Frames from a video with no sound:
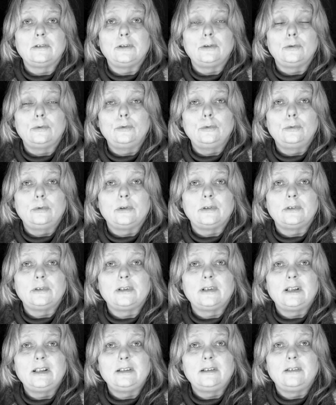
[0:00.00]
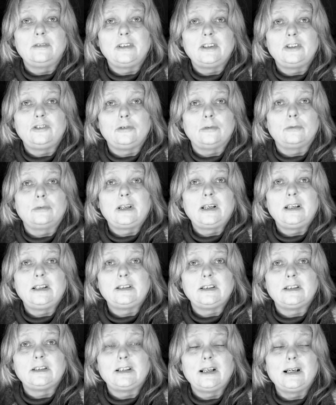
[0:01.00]
to know what their individual
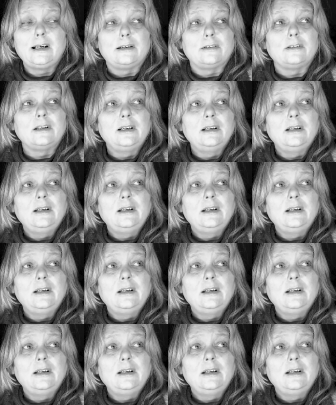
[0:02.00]
cases are.